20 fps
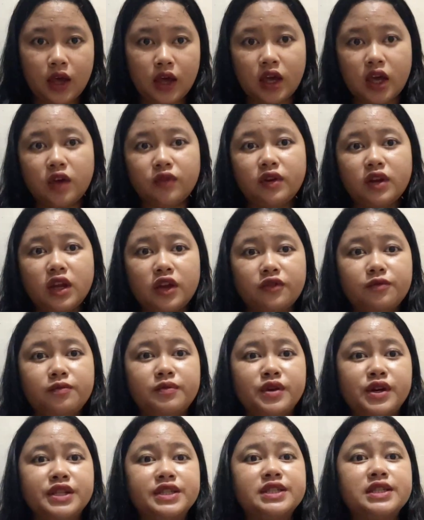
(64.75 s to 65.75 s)
Even if
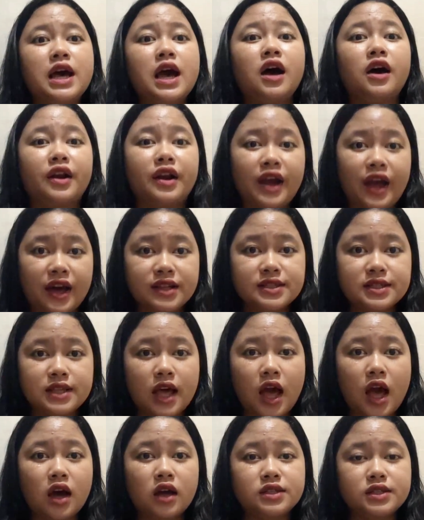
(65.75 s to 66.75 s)
birth rates
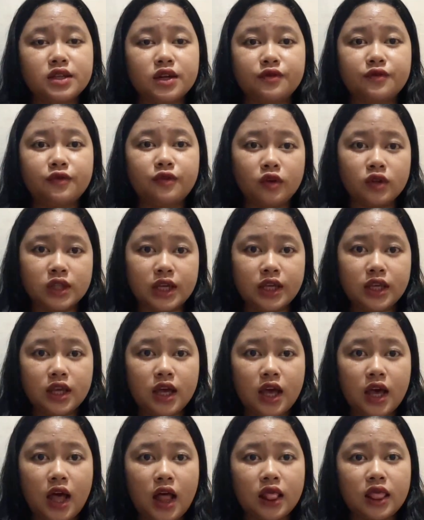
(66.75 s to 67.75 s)
start falling,
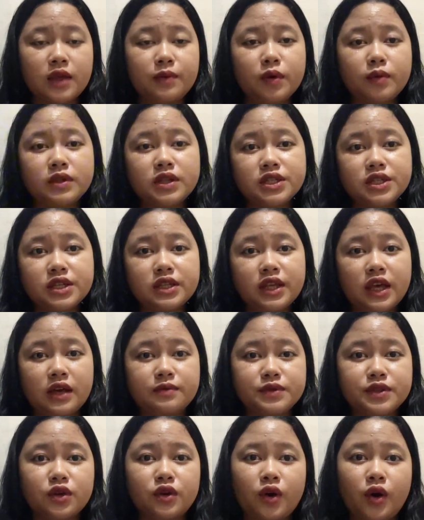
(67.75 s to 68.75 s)
the population
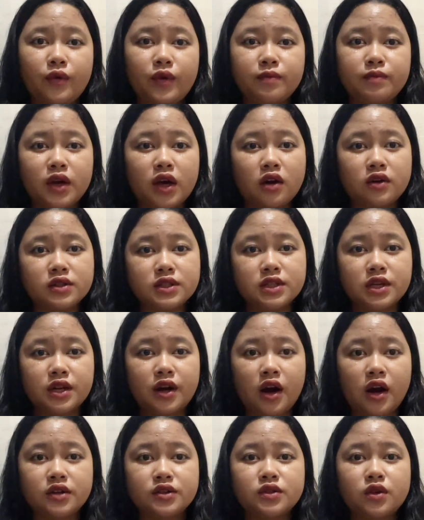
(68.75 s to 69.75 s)
keeps growing because there
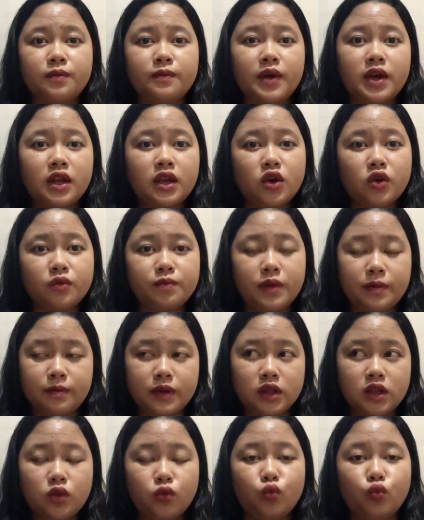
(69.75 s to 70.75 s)
are so many young
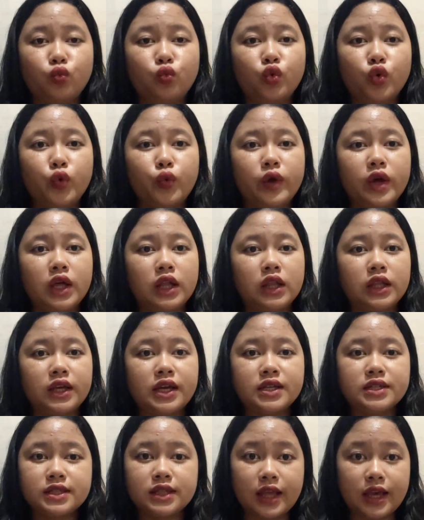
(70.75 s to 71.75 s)
people who will
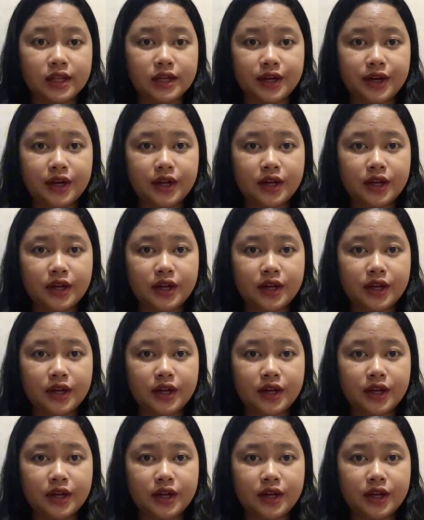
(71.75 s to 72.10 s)
kids later.